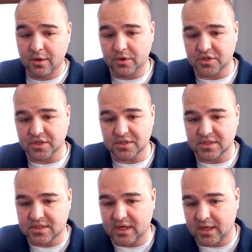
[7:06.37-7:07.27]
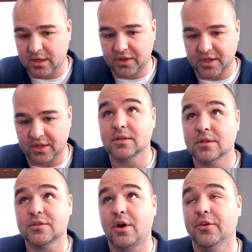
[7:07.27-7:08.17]
Which is to say, I think
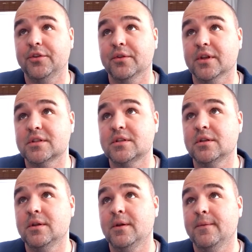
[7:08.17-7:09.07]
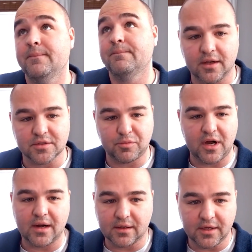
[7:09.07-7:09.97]
there's also this, as a
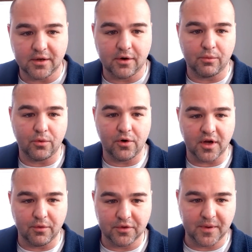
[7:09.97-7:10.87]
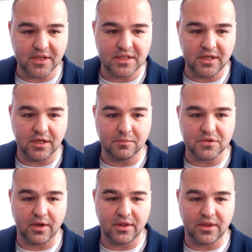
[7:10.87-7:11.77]
product leader working with my
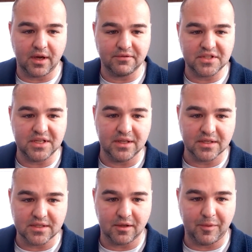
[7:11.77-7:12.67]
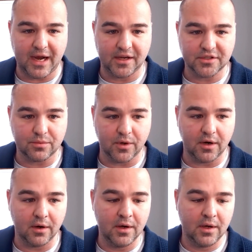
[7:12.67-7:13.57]
teams, I think I've seen this in the past
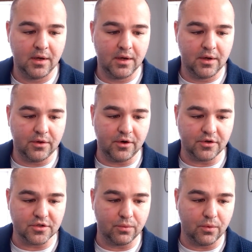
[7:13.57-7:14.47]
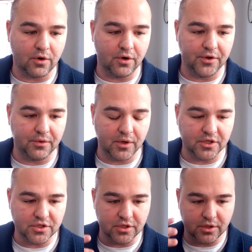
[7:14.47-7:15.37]
where there's a world in
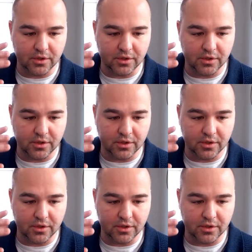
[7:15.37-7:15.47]
which